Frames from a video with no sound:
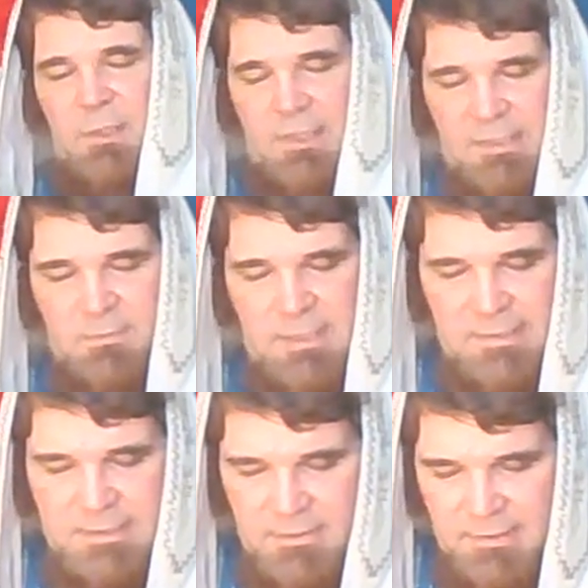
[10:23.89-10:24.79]
That's what
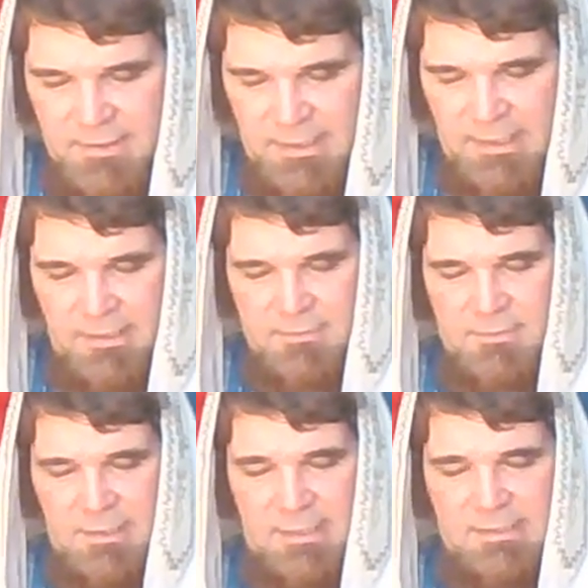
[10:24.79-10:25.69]
he's doing there,
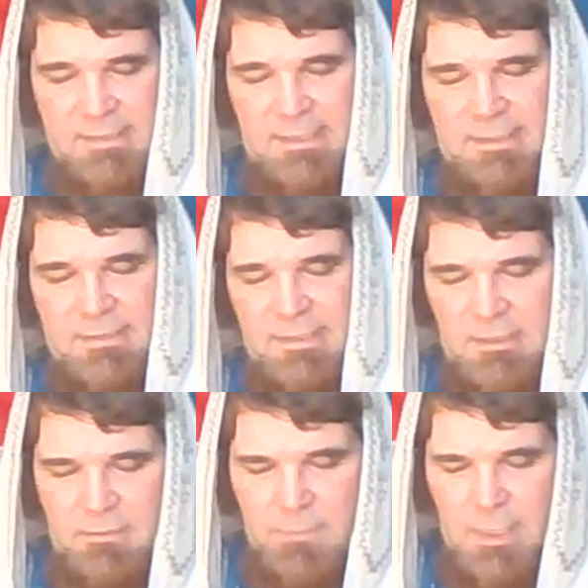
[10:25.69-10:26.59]
in a sense, you
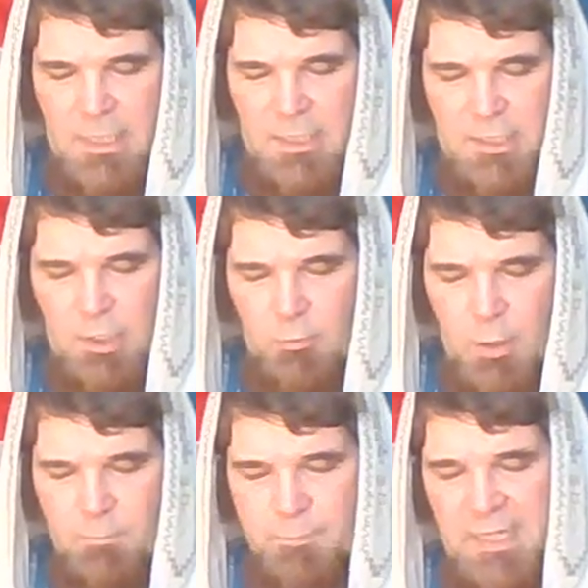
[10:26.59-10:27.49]
know? You
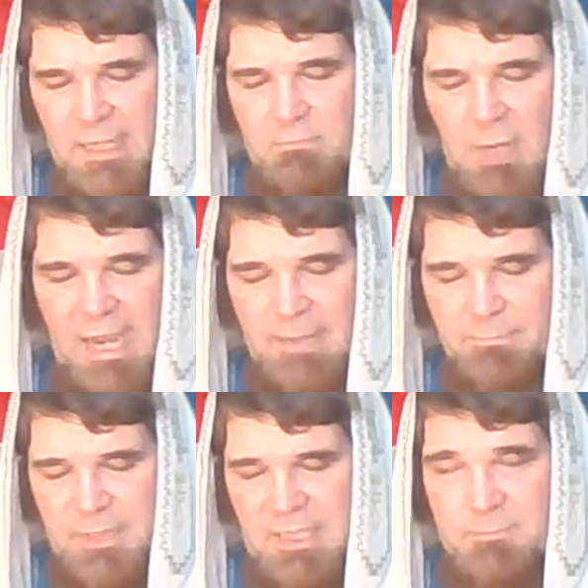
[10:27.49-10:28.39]
will be my
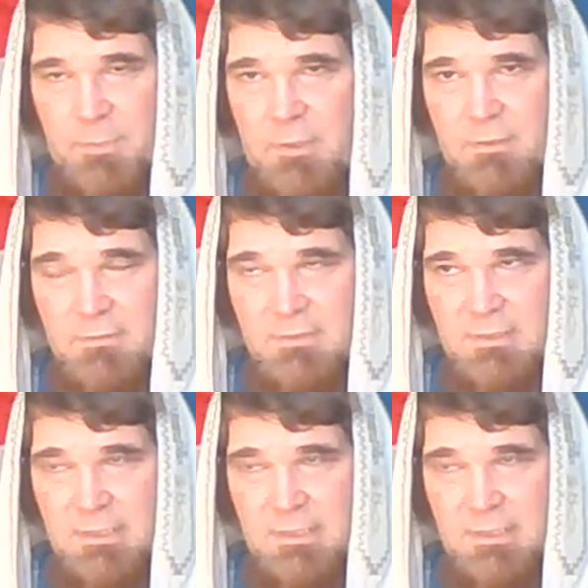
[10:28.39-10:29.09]
people.